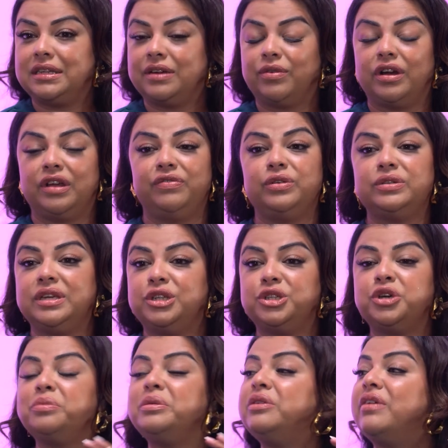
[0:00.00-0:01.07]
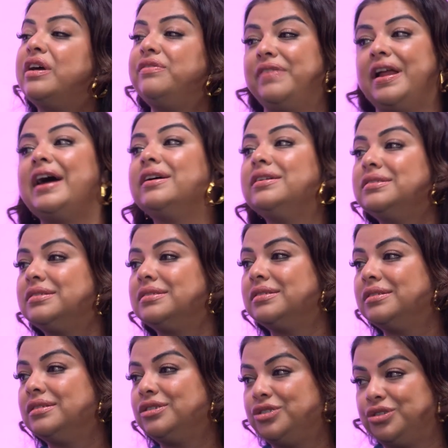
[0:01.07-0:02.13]
to everyone if you see too many red flags,
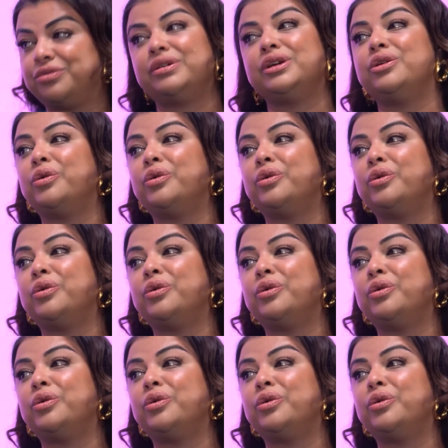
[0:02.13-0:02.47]
during mm.